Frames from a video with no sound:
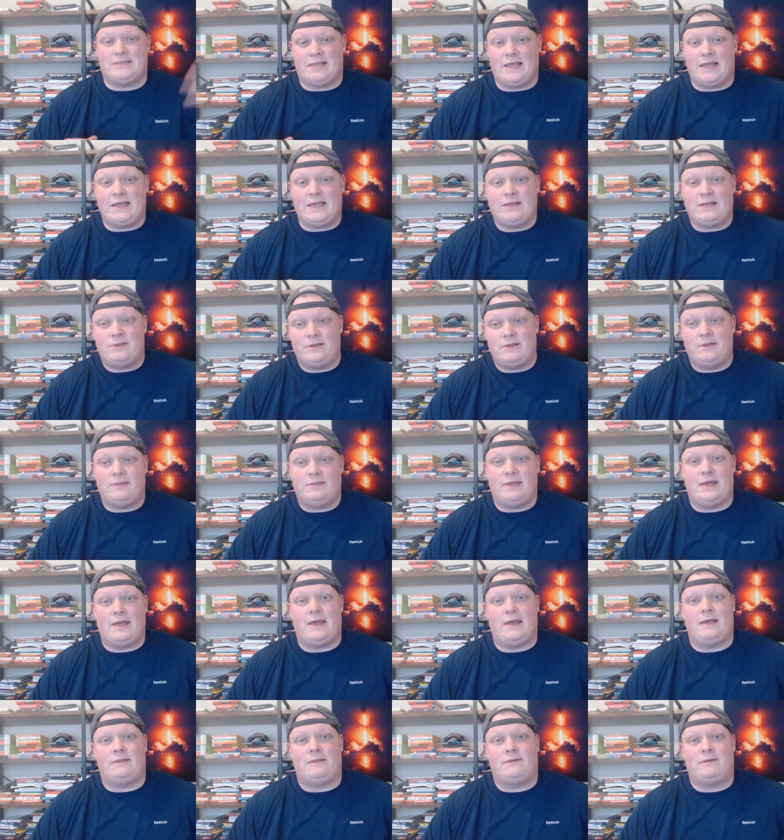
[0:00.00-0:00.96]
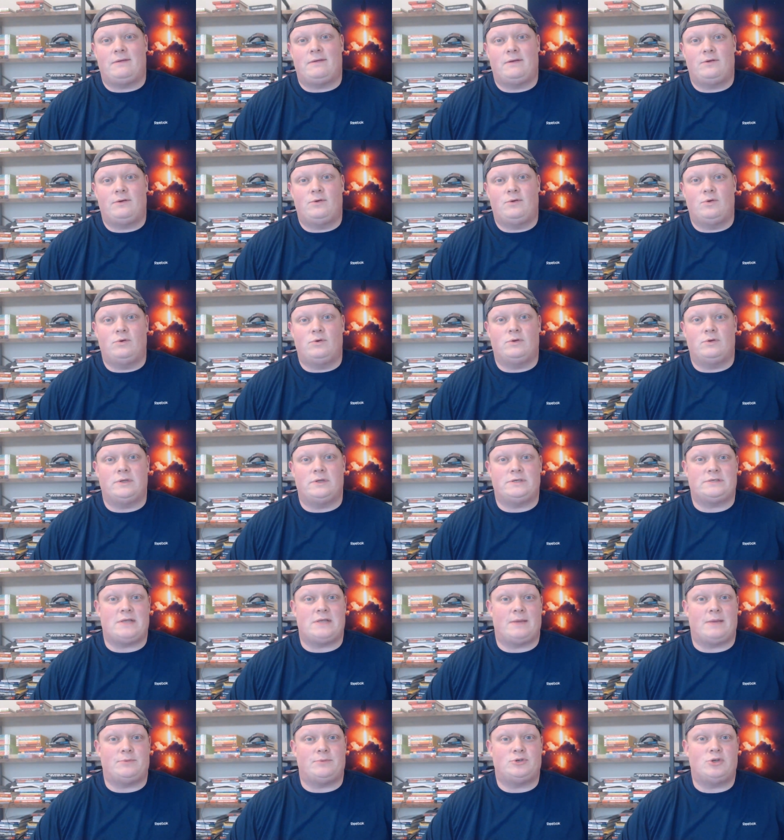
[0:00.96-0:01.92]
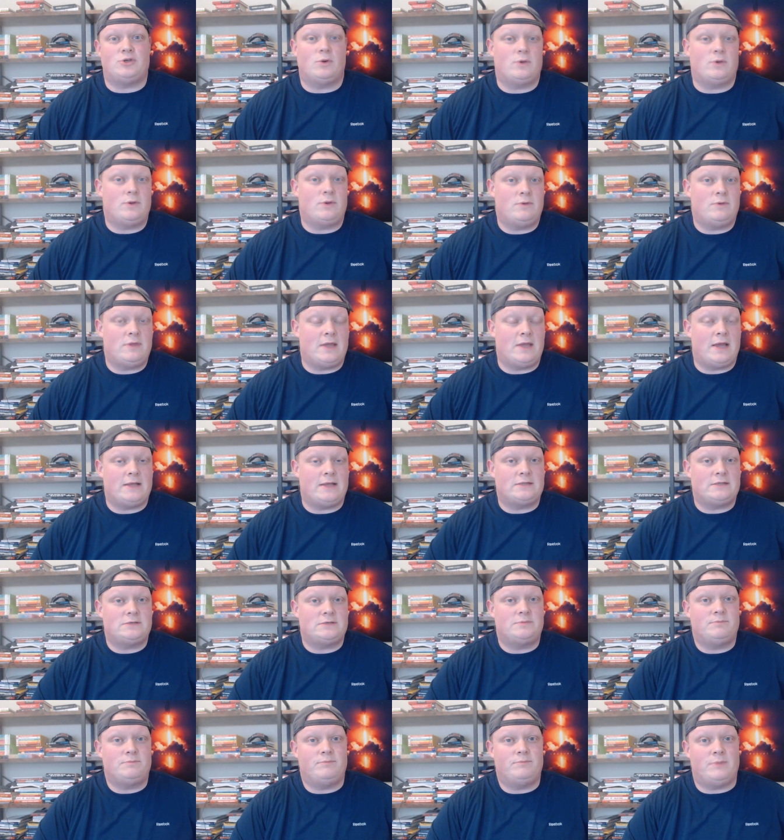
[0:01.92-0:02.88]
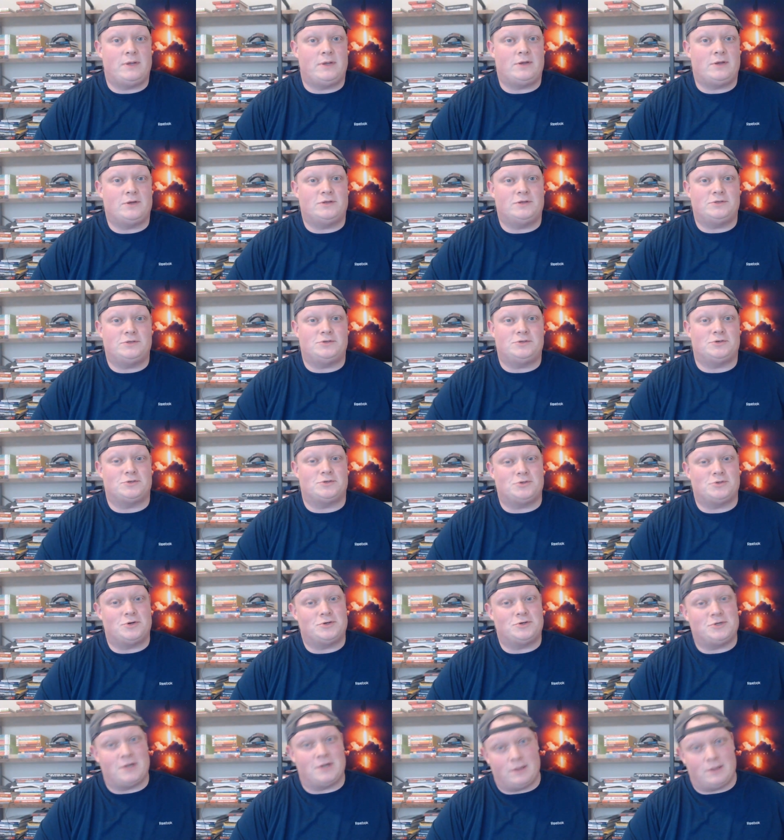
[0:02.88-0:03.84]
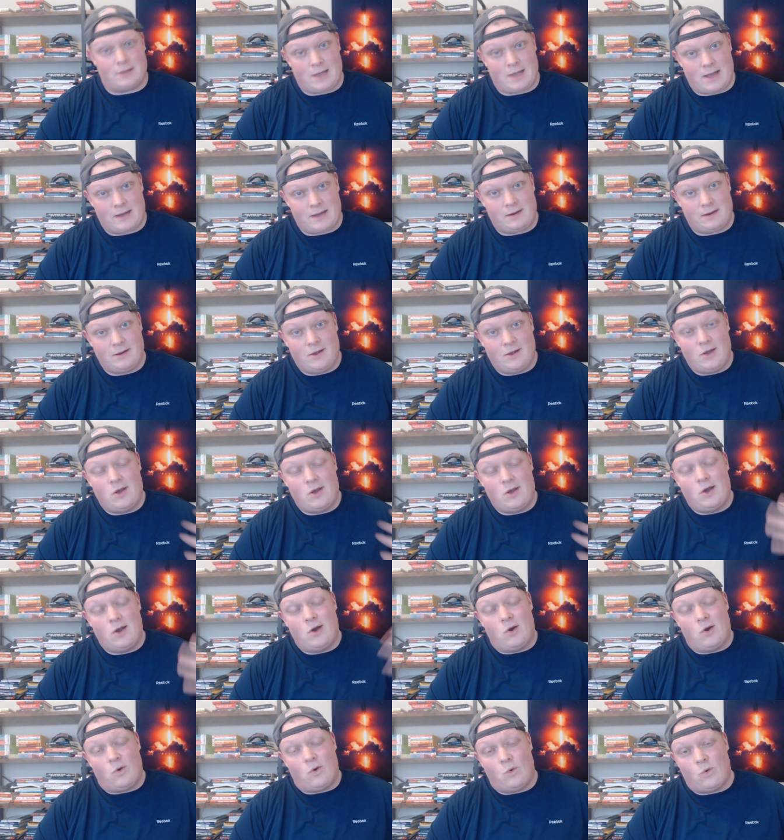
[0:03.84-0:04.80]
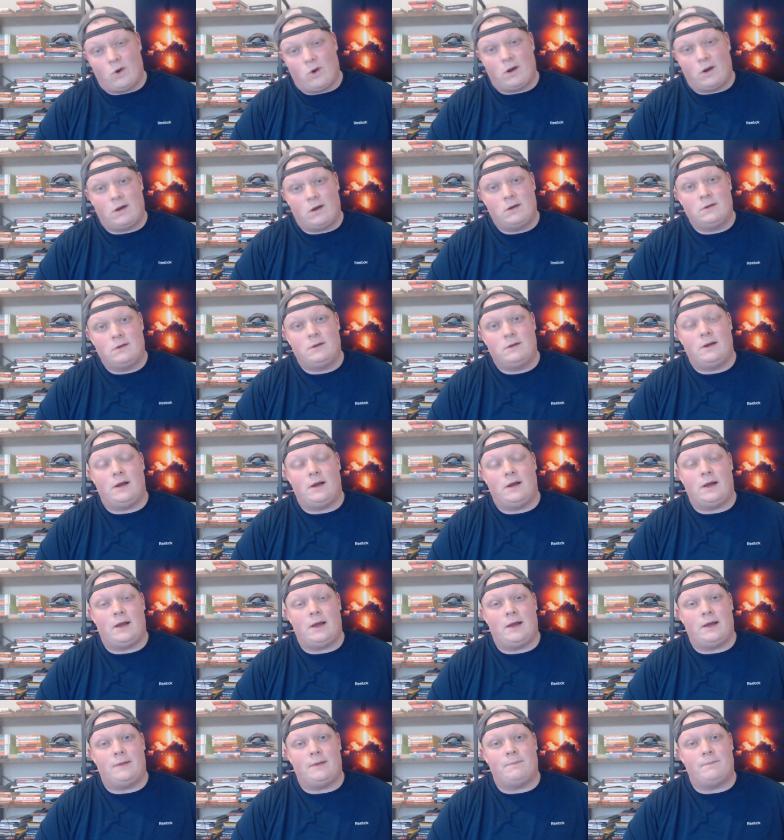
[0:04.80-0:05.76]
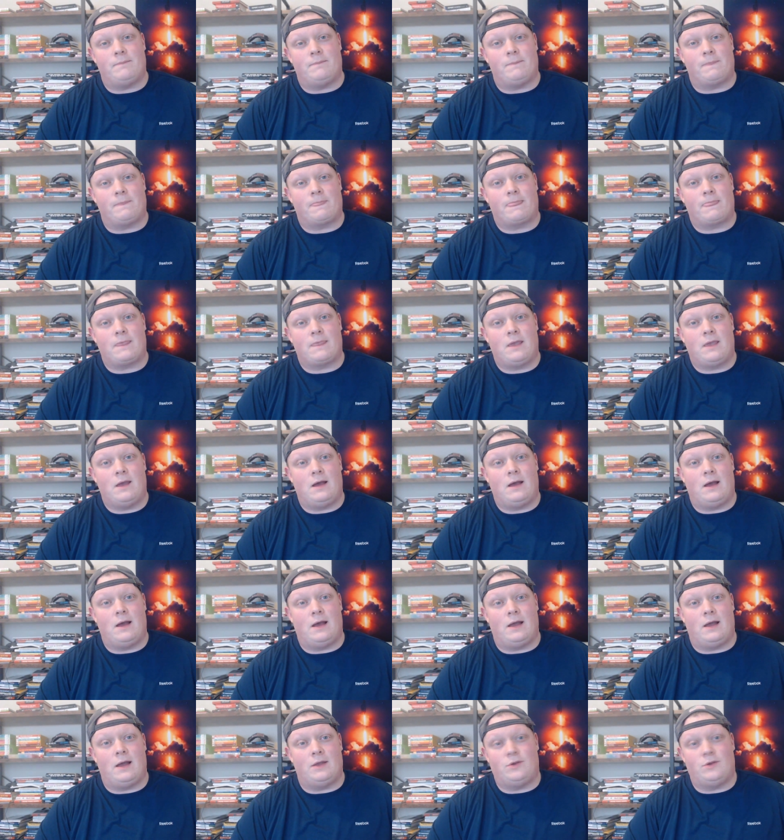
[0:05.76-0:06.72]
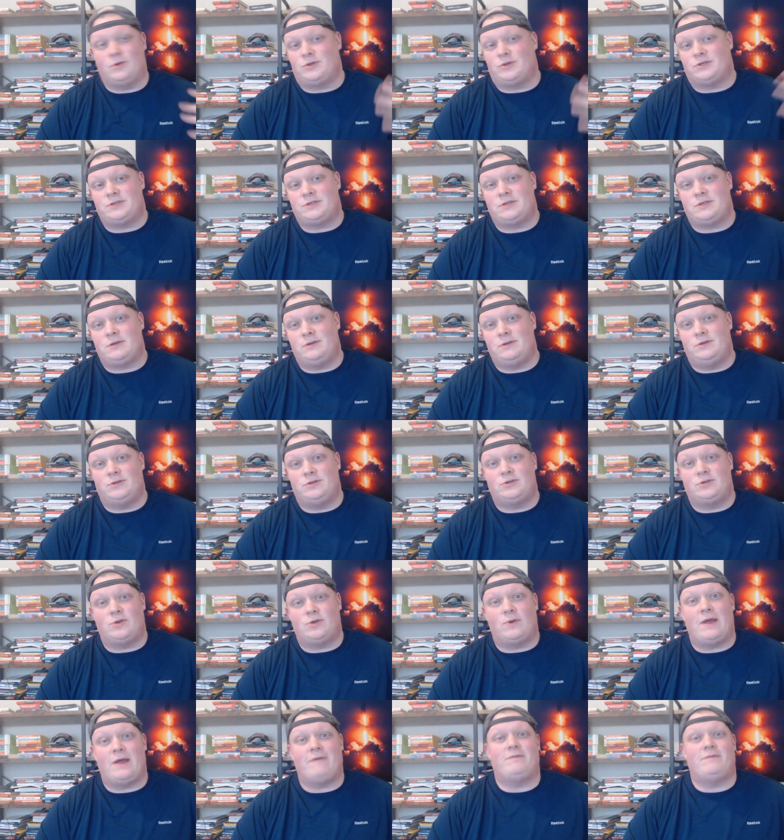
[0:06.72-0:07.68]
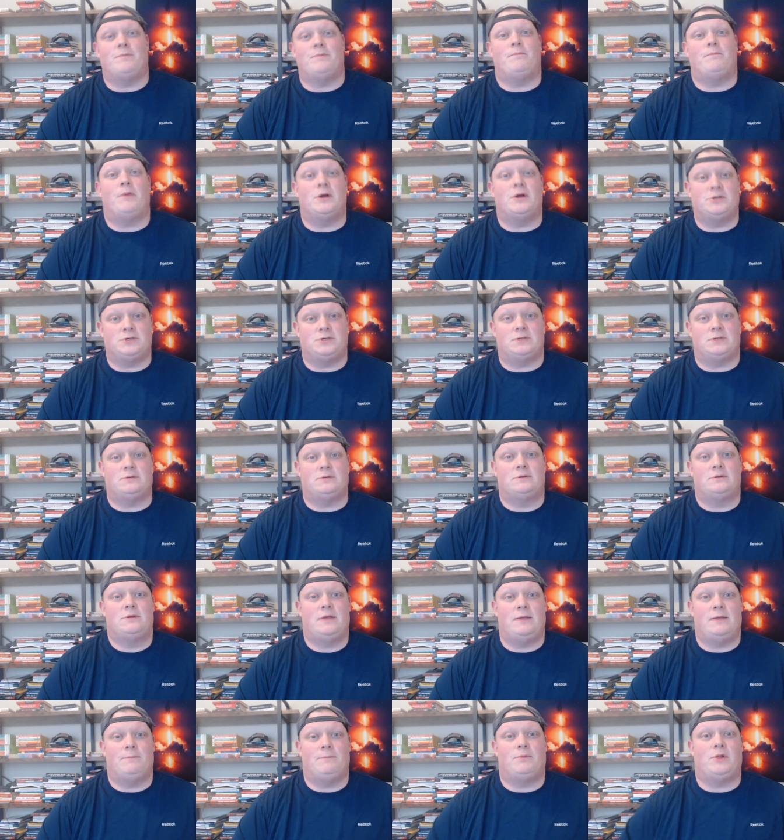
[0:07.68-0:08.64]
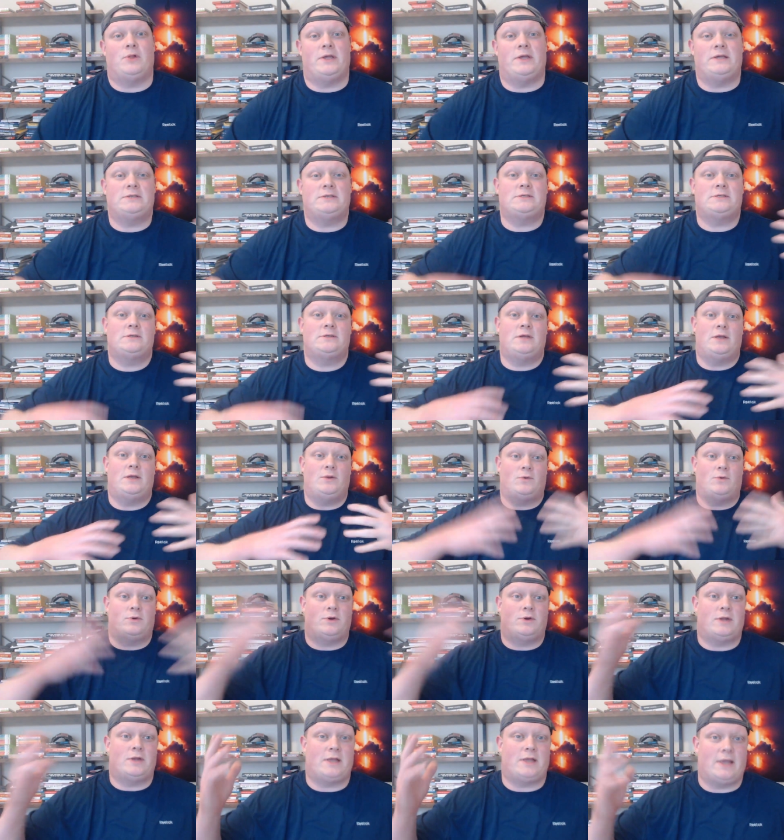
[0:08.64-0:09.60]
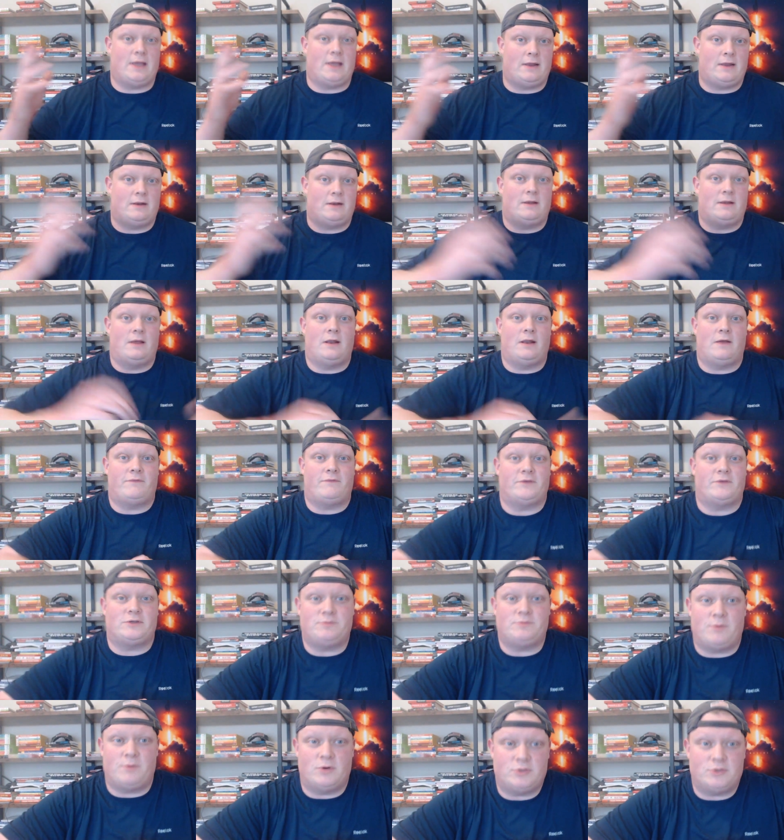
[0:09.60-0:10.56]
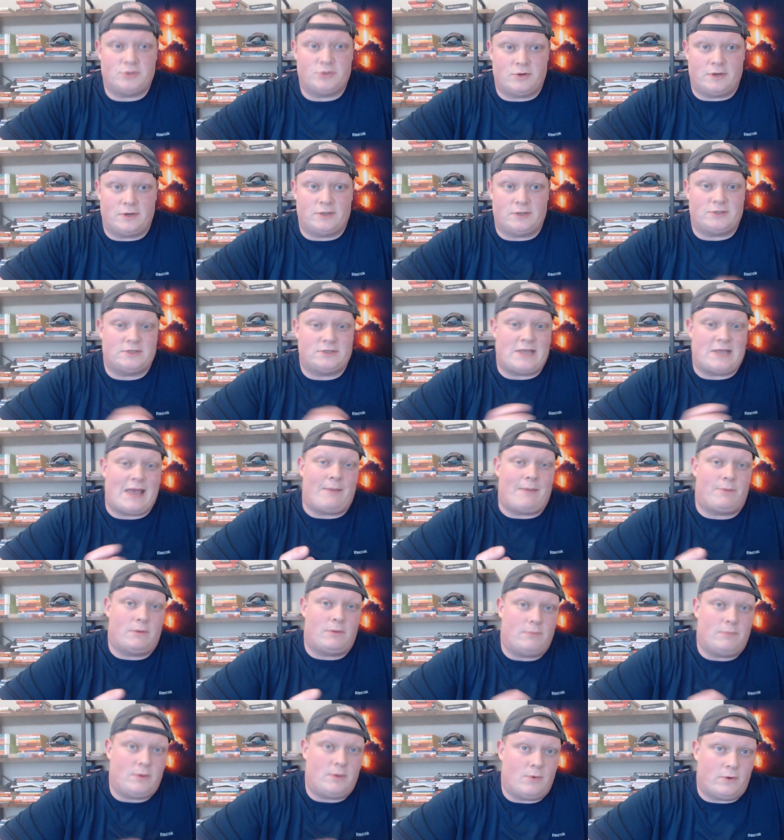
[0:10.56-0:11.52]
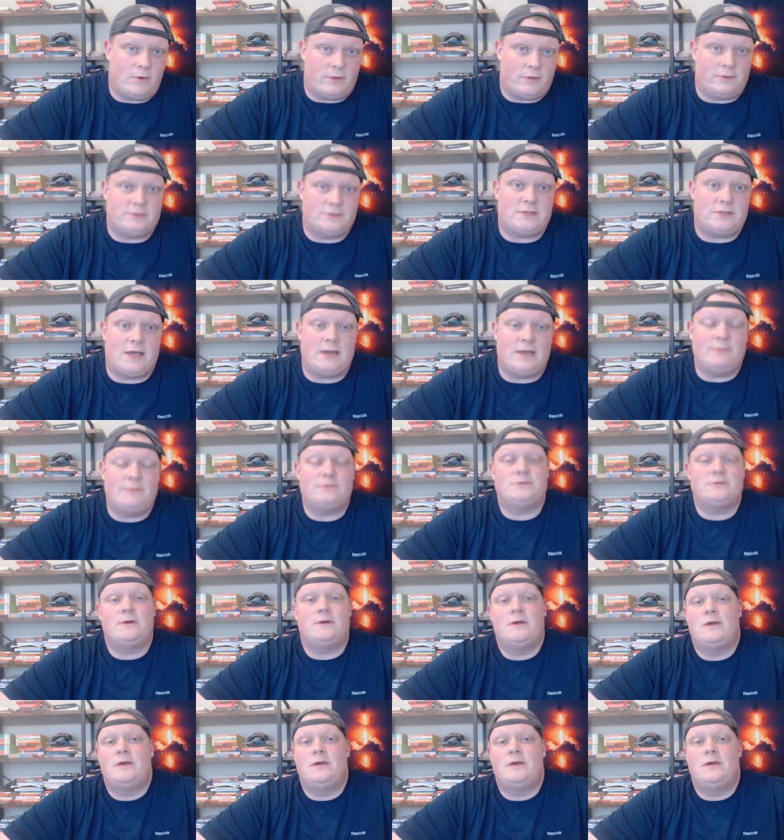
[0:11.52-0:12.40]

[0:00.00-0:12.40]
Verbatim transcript: likely that Google has stopped showing you the ads because you're searching a lot, or um, uh, you're just you just don't have the budget in place in order to get enough exposure, and it just happened to be one of those times